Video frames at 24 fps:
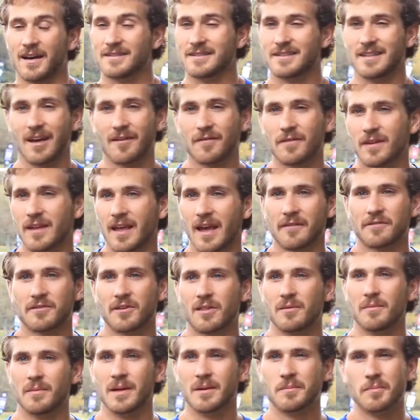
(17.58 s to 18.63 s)
Definitely after
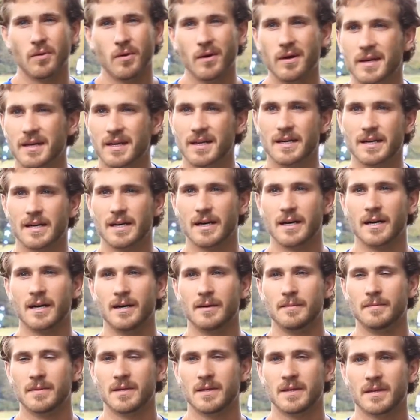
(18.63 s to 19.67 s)
the midpoint.
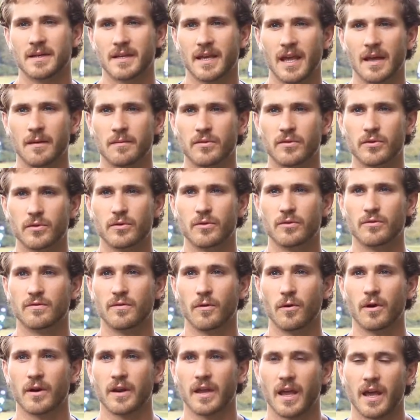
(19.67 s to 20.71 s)
Came through
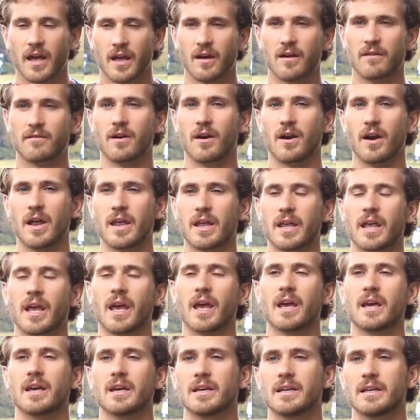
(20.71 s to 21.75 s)
4K of our
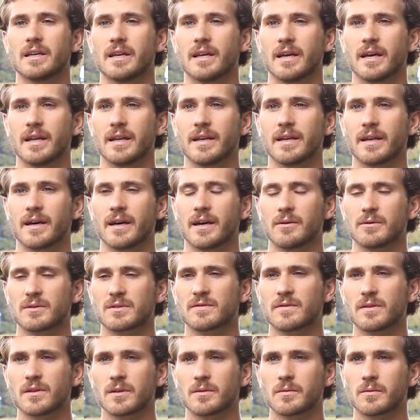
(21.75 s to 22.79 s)
8K and
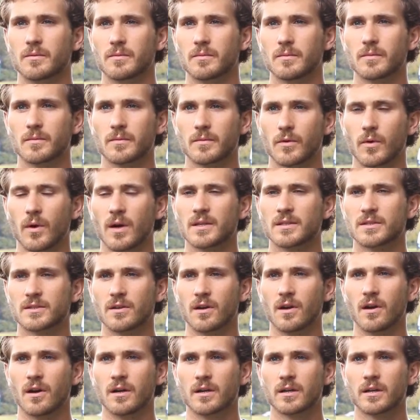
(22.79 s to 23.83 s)
was feeling quite
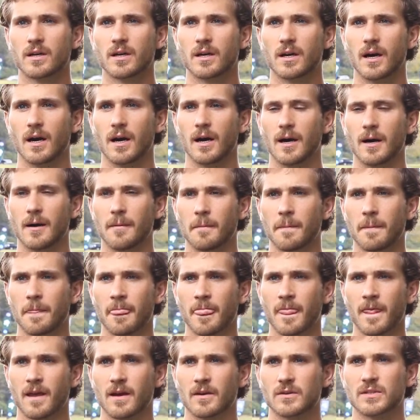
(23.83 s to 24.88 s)
strong.
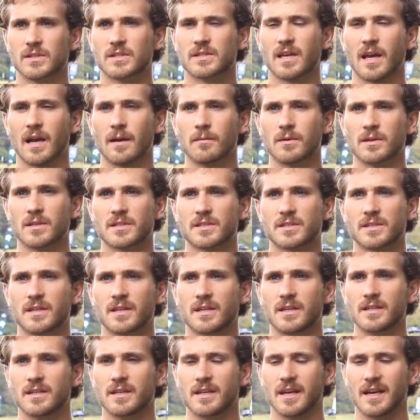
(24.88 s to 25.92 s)
Was established
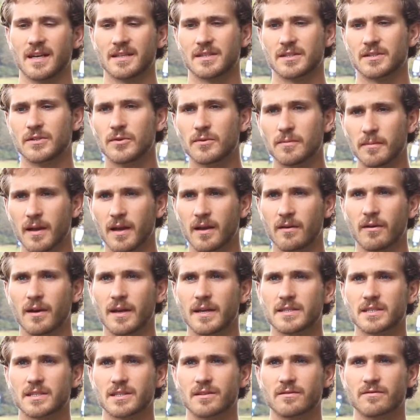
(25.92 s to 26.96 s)
as a two-man
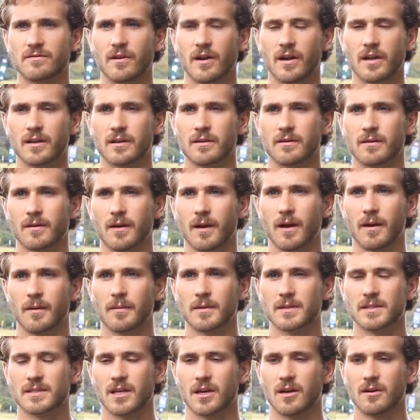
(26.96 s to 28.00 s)
race at the front,
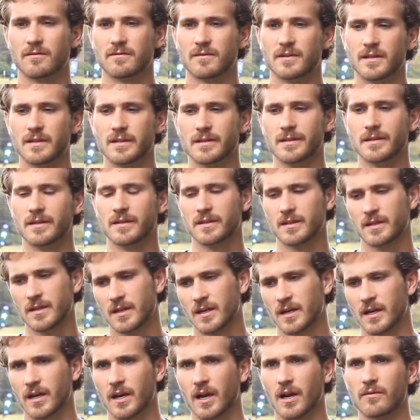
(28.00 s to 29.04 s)
myself and
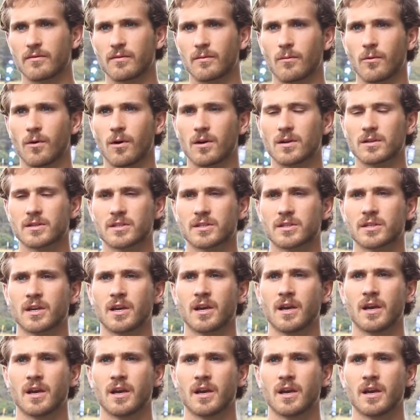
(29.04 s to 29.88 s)
a guy from Walsh.